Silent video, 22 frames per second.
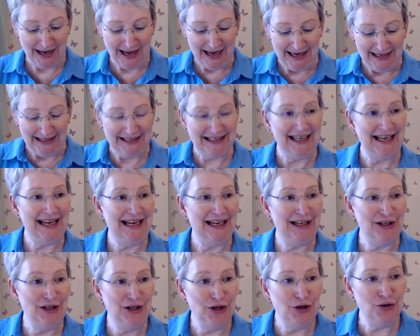Take
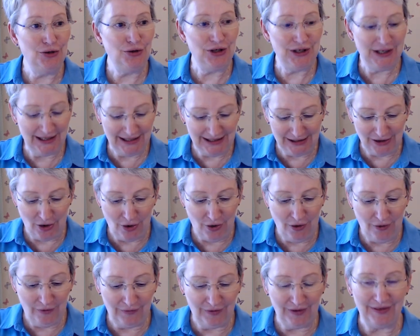notice
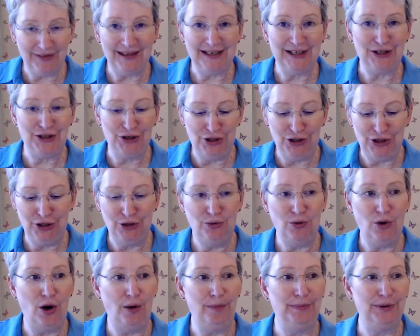of this
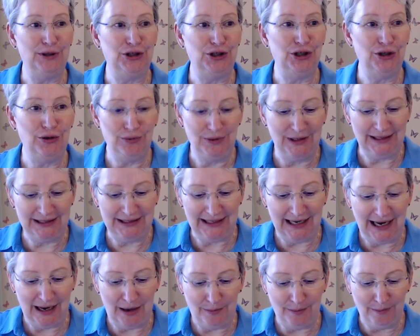new opportunity.
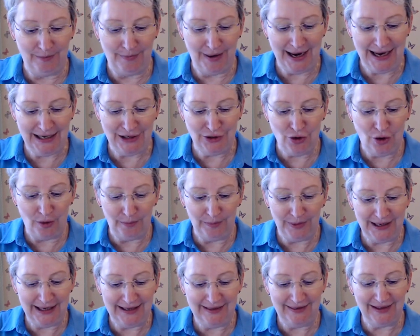It might not
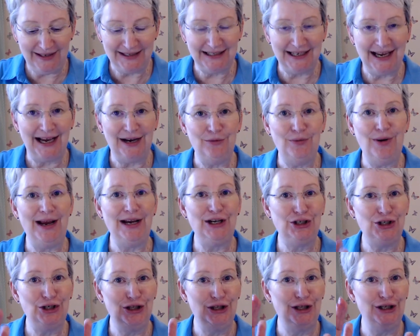be in the
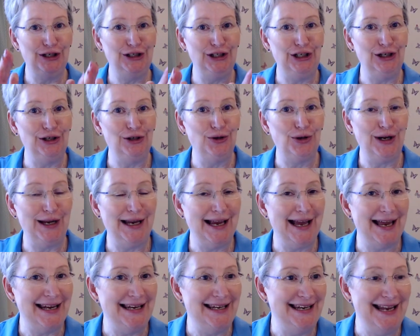direction that you're looking
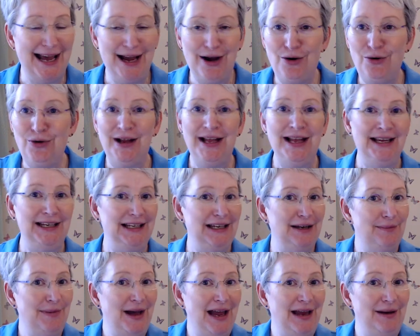at now. You
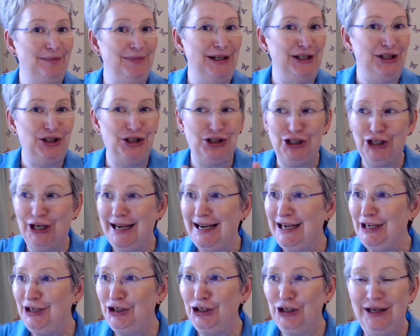might be
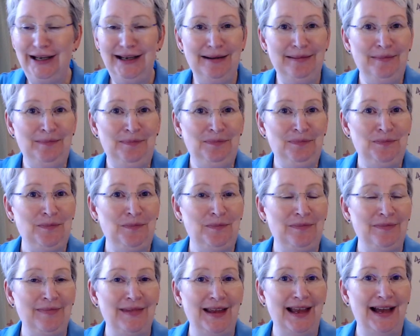changing
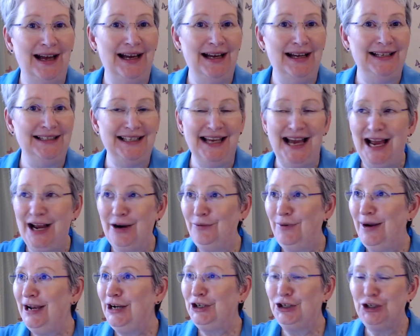
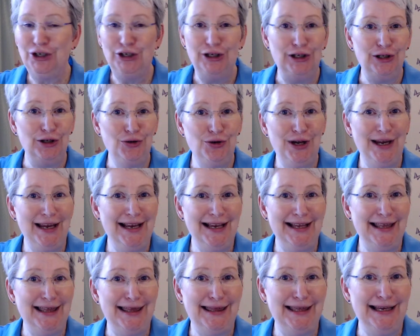direction, looking
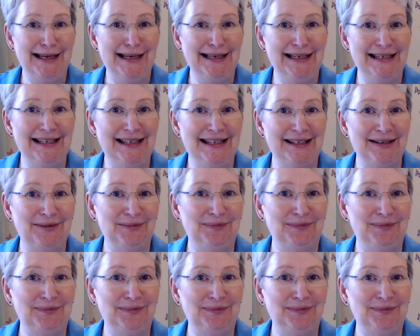at things